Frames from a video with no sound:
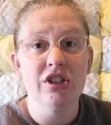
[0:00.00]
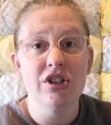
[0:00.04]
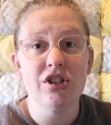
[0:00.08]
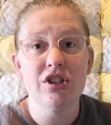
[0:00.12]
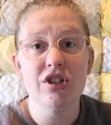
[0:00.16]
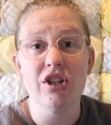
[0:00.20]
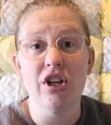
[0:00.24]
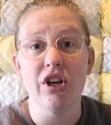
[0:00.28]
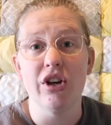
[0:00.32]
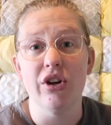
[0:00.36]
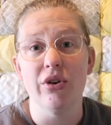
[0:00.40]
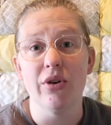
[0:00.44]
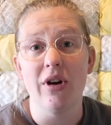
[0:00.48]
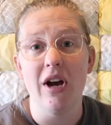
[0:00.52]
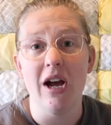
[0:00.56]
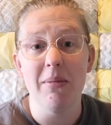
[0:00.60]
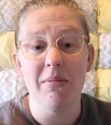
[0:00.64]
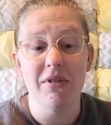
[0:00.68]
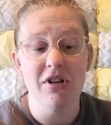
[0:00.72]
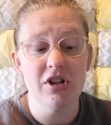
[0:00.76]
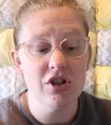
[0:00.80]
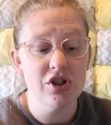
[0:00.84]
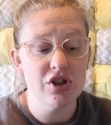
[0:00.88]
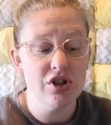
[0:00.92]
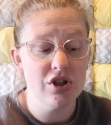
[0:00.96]
So I'm
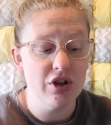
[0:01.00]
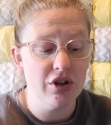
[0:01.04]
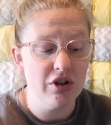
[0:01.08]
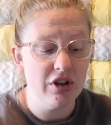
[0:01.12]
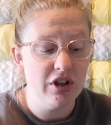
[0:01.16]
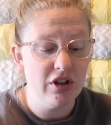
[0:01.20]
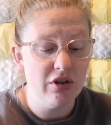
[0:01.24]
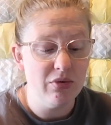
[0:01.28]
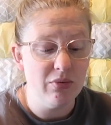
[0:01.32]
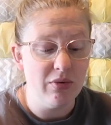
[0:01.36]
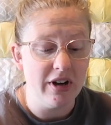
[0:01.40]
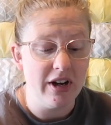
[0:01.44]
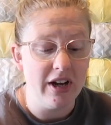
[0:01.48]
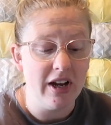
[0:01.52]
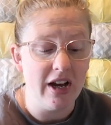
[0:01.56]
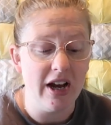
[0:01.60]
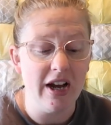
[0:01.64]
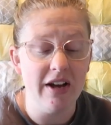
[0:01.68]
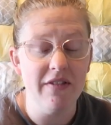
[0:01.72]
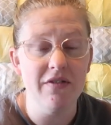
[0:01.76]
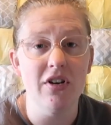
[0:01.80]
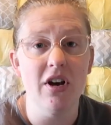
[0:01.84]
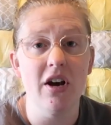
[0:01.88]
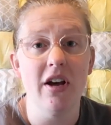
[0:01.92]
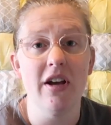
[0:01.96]
going to show you what
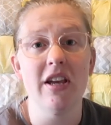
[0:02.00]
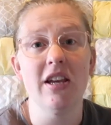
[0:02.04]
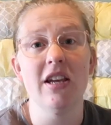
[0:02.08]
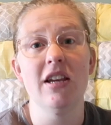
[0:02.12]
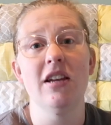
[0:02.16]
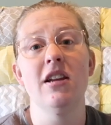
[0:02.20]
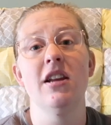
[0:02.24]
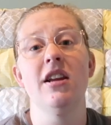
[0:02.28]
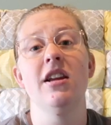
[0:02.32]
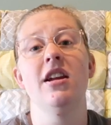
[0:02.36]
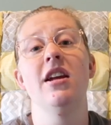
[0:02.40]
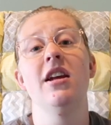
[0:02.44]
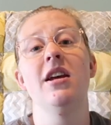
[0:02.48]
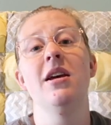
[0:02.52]
I've got in